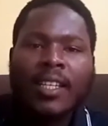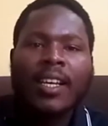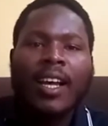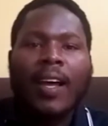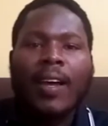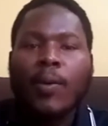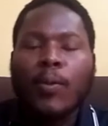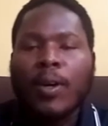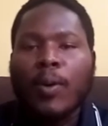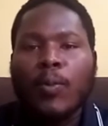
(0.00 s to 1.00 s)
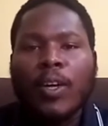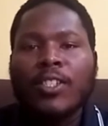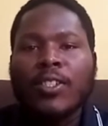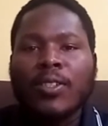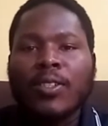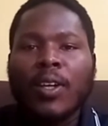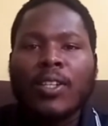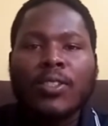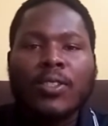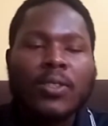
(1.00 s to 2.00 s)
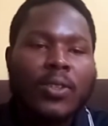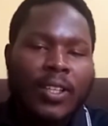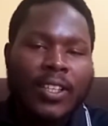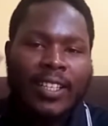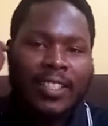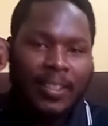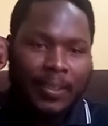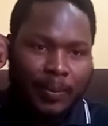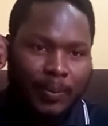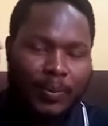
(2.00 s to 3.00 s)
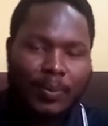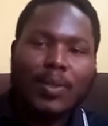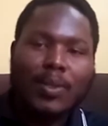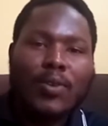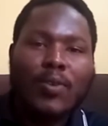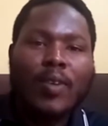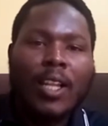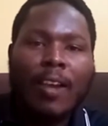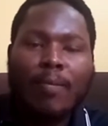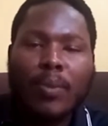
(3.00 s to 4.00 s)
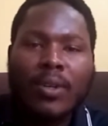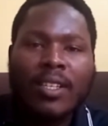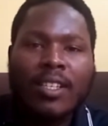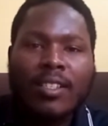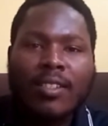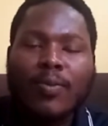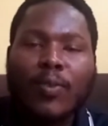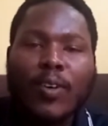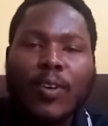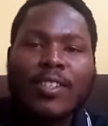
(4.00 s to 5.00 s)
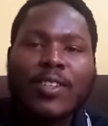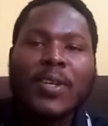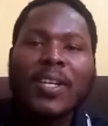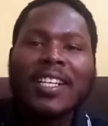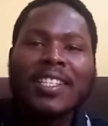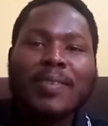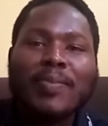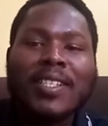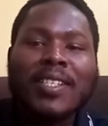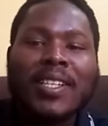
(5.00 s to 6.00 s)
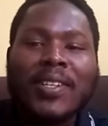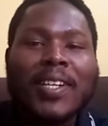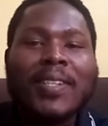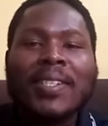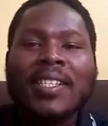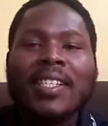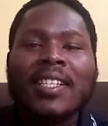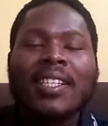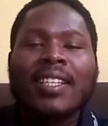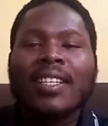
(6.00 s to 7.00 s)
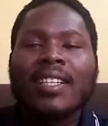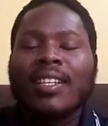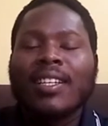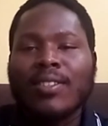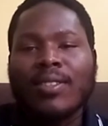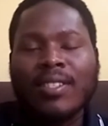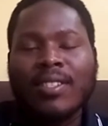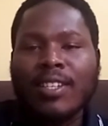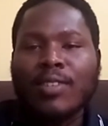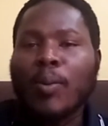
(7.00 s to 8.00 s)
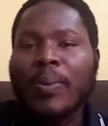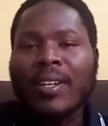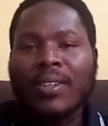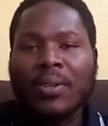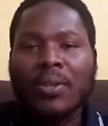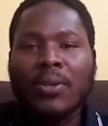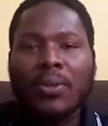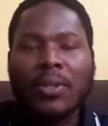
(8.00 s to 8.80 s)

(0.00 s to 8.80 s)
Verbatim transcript: I want you. I want you to know that um, the NuveyLive podcast, for as long as I'm still around, is mm. is open to you. You